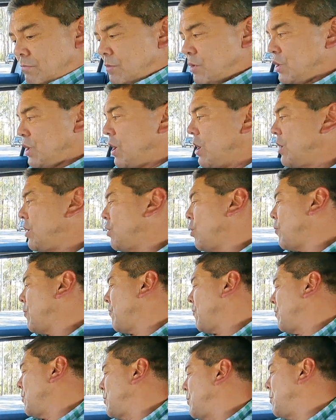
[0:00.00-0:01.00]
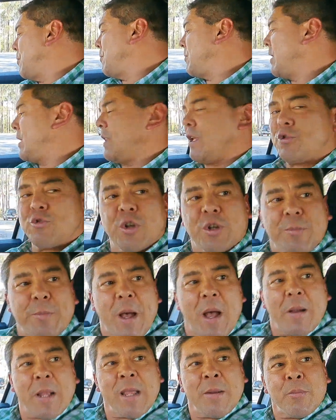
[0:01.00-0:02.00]
So, electric
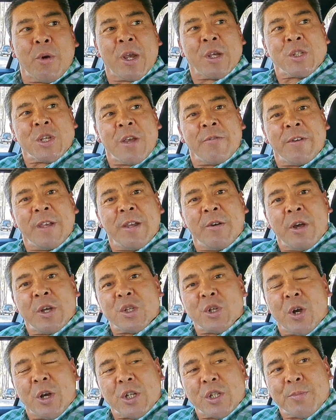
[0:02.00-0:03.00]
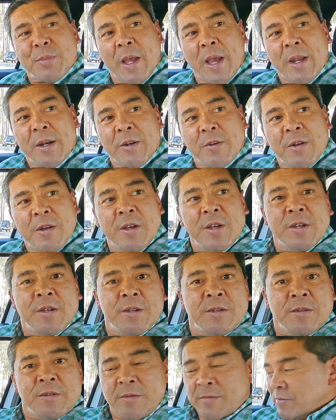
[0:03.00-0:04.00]
parking brakes over here, as I explained
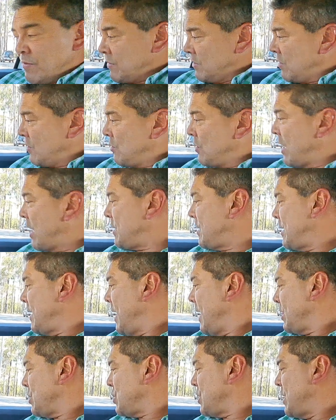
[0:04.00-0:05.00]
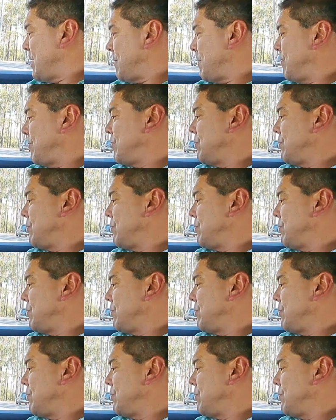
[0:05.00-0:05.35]
at the outset.